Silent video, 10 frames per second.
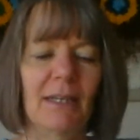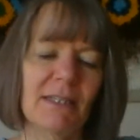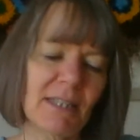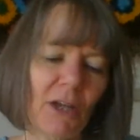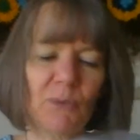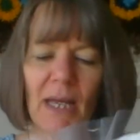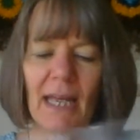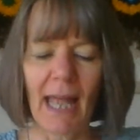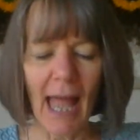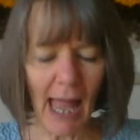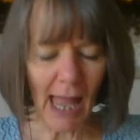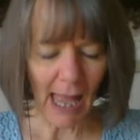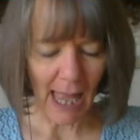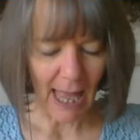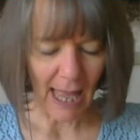So
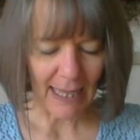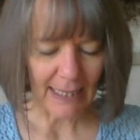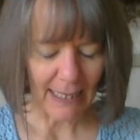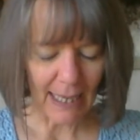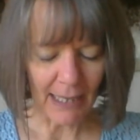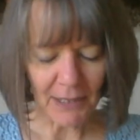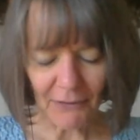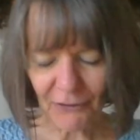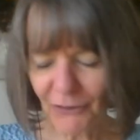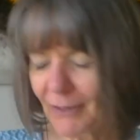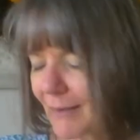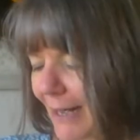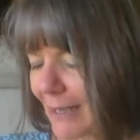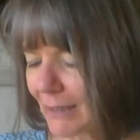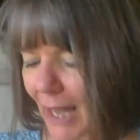another thing that
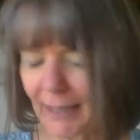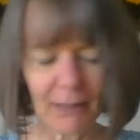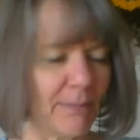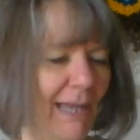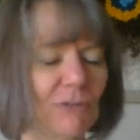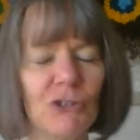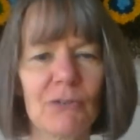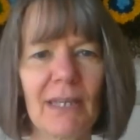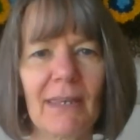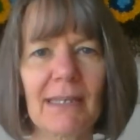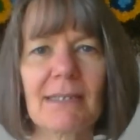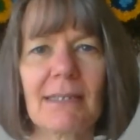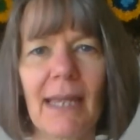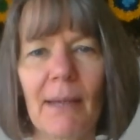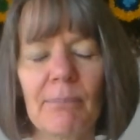I like about doing these
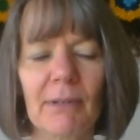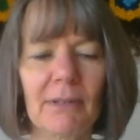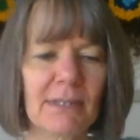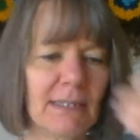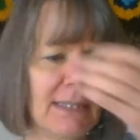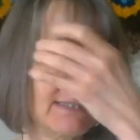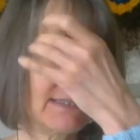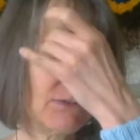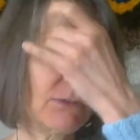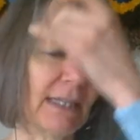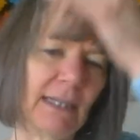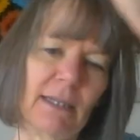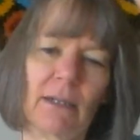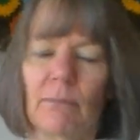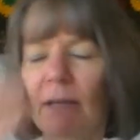samples is, oh, I got
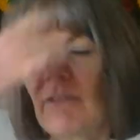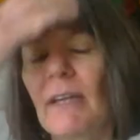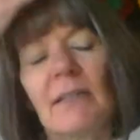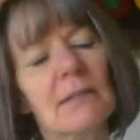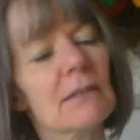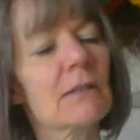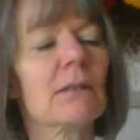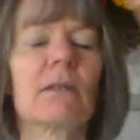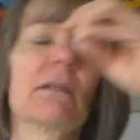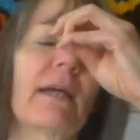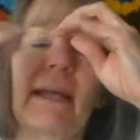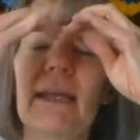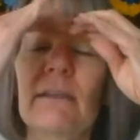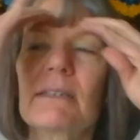hair in my face. I got